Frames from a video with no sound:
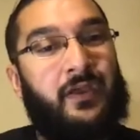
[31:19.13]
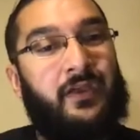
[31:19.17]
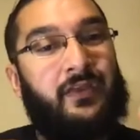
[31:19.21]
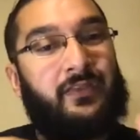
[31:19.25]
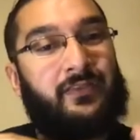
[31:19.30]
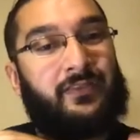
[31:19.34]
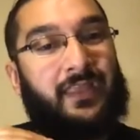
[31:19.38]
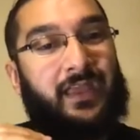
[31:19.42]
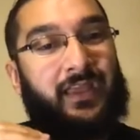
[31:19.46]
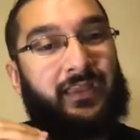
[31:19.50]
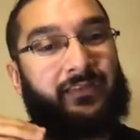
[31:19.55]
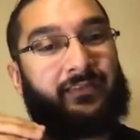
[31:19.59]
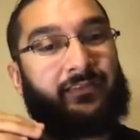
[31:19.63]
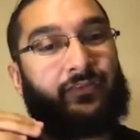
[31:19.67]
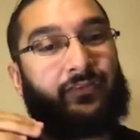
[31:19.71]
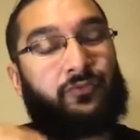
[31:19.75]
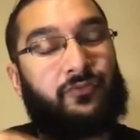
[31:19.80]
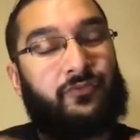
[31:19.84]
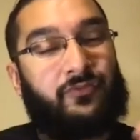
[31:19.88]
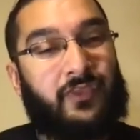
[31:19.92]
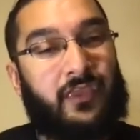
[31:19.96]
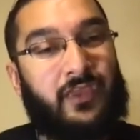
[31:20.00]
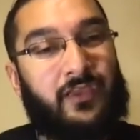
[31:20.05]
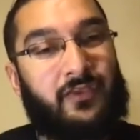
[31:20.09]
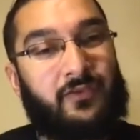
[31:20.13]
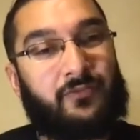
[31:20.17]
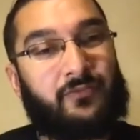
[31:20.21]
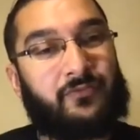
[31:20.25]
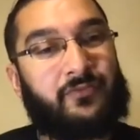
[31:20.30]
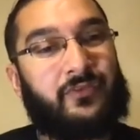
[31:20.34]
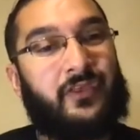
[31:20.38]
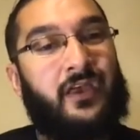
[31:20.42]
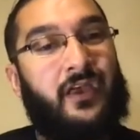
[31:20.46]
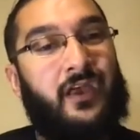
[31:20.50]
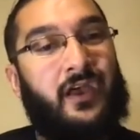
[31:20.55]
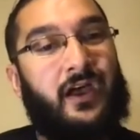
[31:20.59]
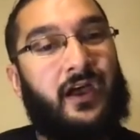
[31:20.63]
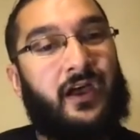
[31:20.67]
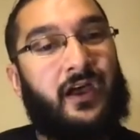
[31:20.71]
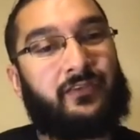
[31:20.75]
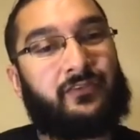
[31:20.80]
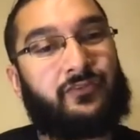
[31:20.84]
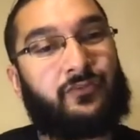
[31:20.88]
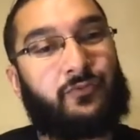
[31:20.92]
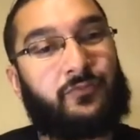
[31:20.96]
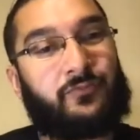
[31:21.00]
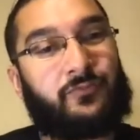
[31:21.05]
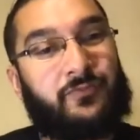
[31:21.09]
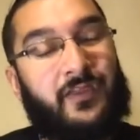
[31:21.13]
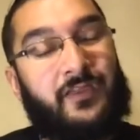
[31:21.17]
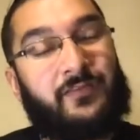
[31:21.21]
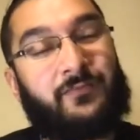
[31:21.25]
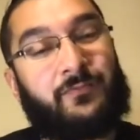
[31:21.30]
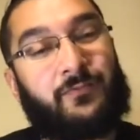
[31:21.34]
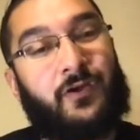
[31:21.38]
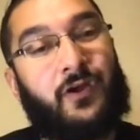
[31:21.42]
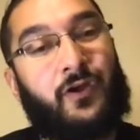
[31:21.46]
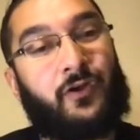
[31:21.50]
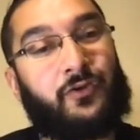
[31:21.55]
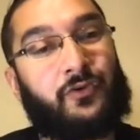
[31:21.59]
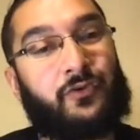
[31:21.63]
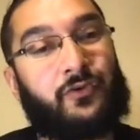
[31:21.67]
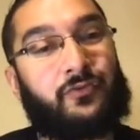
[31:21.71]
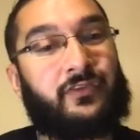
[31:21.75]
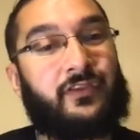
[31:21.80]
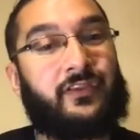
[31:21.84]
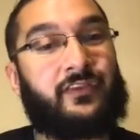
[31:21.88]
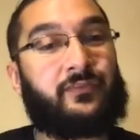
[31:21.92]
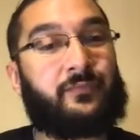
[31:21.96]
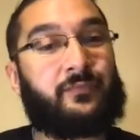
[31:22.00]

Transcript: that those scales to favor our good deeds.